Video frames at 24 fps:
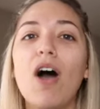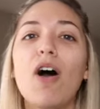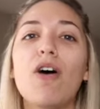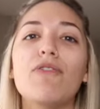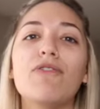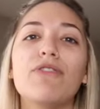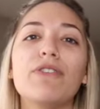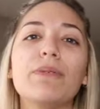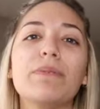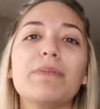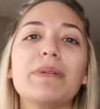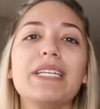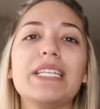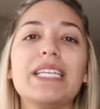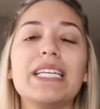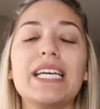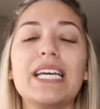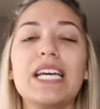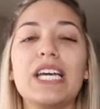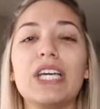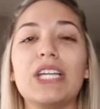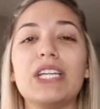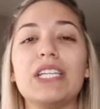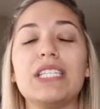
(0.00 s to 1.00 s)
for me to
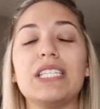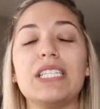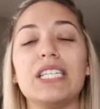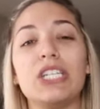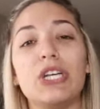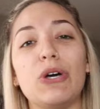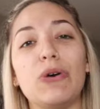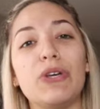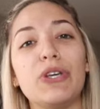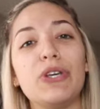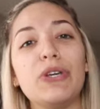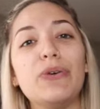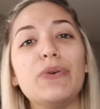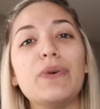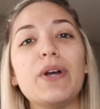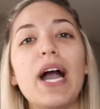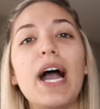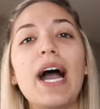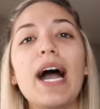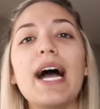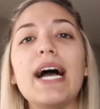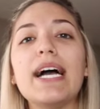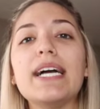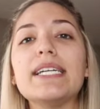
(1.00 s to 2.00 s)
get to know you
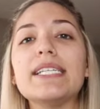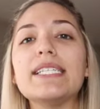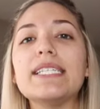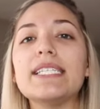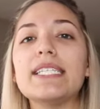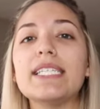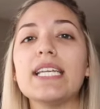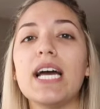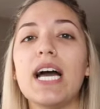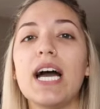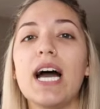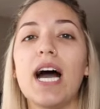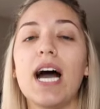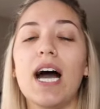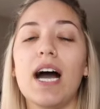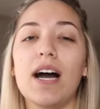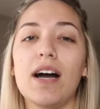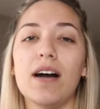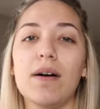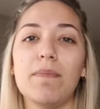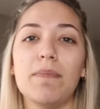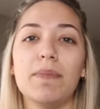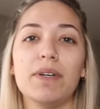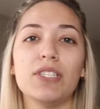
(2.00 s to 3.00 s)
guys
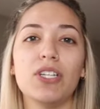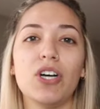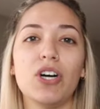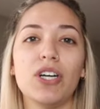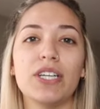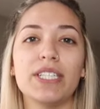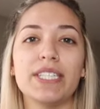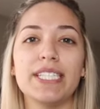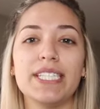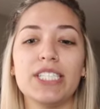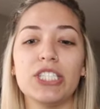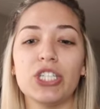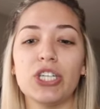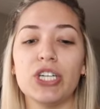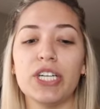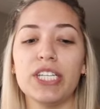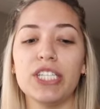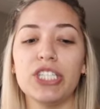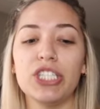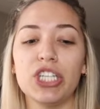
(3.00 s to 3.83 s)
along this journey.